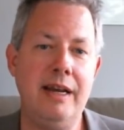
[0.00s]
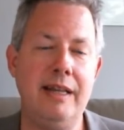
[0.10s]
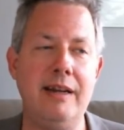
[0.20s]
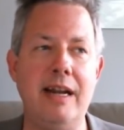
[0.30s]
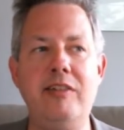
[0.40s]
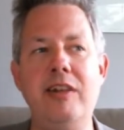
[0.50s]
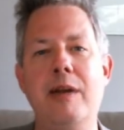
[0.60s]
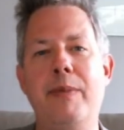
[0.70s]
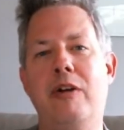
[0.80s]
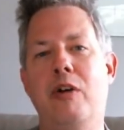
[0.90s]
And the nice thing
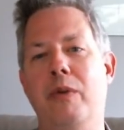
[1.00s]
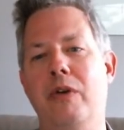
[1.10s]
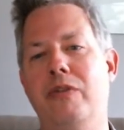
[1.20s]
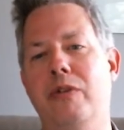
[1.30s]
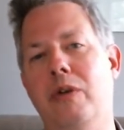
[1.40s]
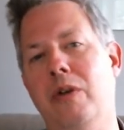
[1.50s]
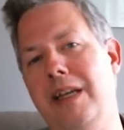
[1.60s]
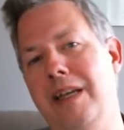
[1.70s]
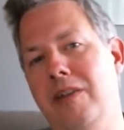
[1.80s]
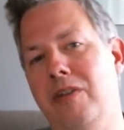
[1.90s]
about commercial
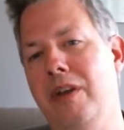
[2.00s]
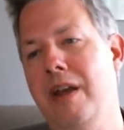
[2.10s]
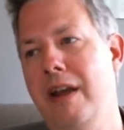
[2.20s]
is